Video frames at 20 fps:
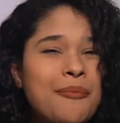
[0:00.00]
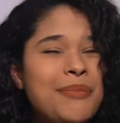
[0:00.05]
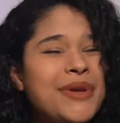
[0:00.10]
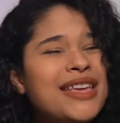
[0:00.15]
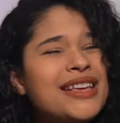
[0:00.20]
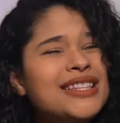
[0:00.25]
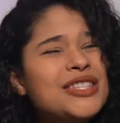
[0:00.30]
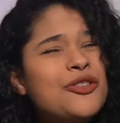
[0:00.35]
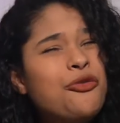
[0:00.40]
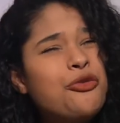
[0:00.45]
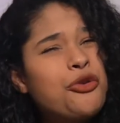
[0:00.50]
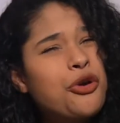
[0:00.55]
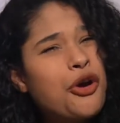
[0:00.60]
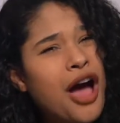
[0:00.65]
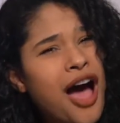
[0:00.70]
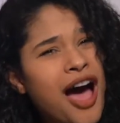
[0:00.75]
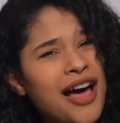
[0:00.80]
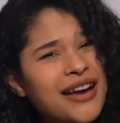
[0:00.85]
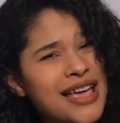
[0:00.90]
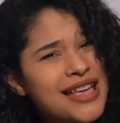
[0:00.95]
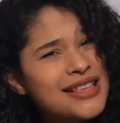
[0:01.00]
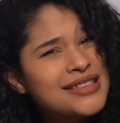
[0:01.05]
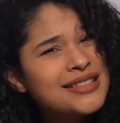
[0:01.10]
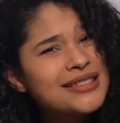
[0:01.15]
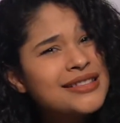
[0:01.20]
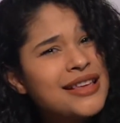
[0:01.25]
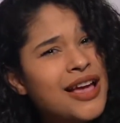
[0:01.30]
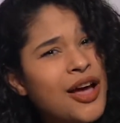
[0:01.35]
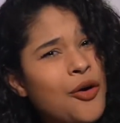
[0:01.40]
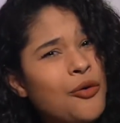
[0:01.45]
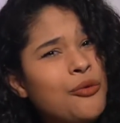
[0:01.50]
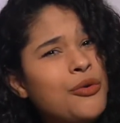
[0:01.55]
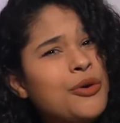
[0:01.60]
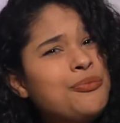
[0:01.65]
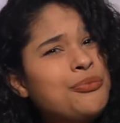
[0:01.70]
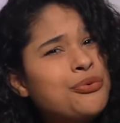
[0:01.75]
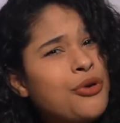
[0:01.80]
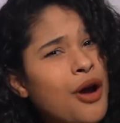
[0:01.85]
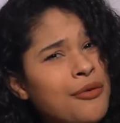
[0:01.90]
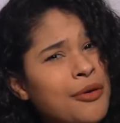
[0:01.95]
Because if we're honest,
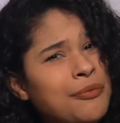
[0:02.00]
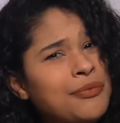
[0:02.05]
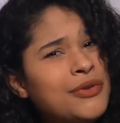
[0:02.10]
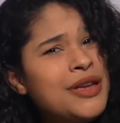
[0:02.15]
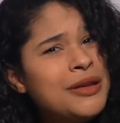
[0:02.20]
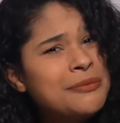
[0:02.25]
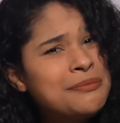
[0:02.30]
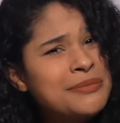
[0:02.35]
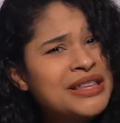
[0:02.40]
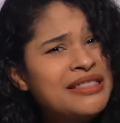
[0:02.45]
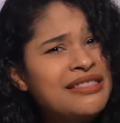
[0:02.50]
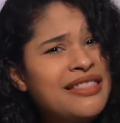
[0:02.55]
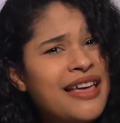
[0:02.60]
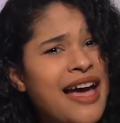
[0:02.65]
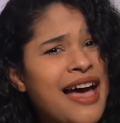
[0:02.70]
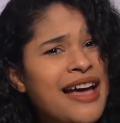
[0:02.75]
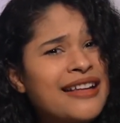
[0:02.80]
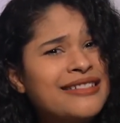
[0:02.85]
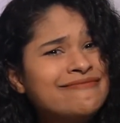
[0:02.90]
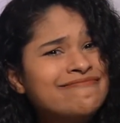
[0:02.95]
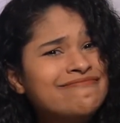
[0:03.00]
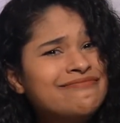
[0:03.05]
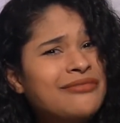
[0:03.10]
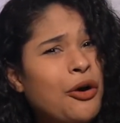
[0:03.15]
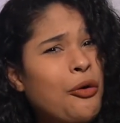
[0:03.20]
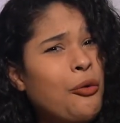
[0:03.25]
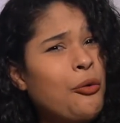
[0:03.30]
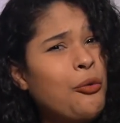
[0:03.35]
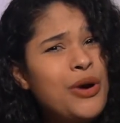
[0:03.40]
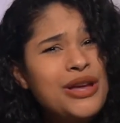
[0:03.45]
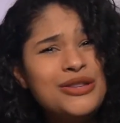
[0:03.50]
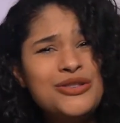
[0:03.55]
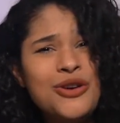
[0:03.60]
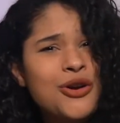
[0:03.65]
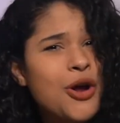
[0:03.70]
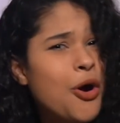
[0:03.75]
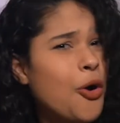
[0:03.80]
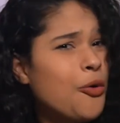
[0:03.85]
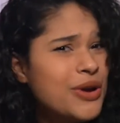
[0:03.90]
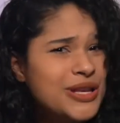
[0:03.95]
we'd probably admit that we don't
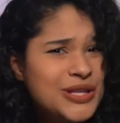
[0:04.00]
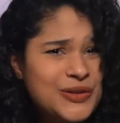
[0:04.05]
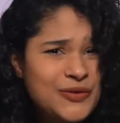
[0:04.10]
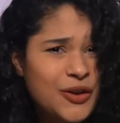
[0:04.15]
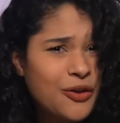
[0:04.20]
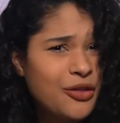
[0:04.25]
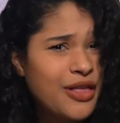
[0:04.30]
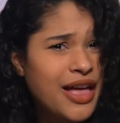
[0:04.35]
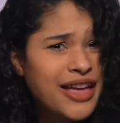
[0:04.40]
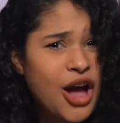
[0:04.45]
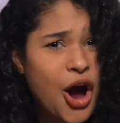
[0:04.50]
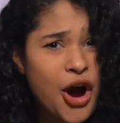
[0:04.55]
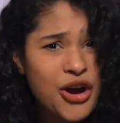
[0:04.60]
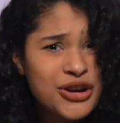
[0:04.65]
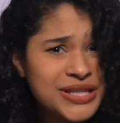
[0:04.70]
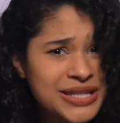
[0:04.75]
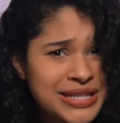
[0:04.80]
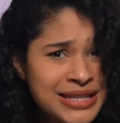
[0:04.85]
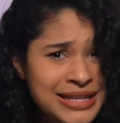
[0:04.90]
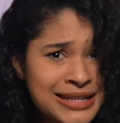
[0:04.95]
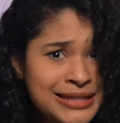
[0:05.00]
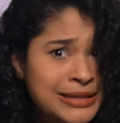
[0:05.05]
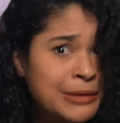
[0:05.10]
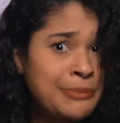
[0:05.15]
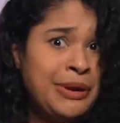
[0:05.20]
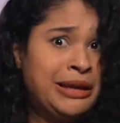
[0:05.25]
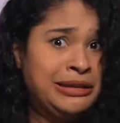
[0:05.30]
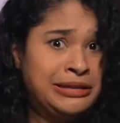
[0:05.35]
always feel like our sin is a big